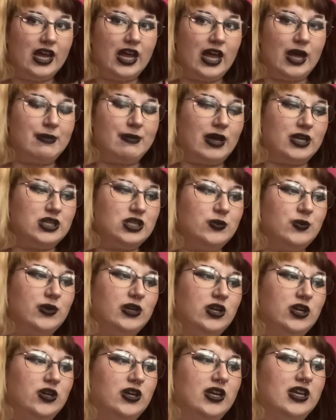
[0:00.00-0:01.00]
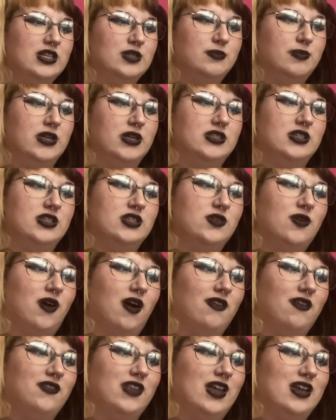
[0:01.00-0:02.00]
Imagine one of your kids pisses you
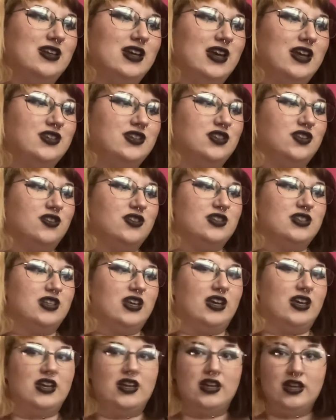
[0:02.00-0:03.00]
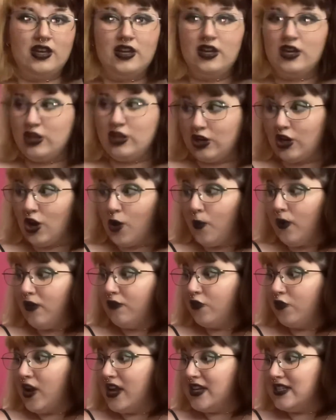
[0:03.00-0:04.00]
off that day, so you're just like, you know what,
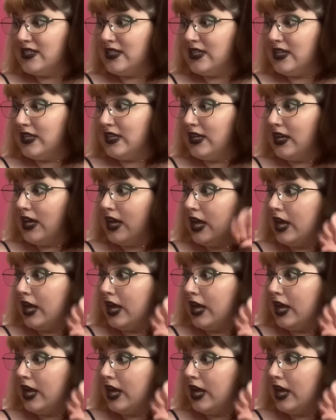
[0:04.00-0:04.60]
Francine,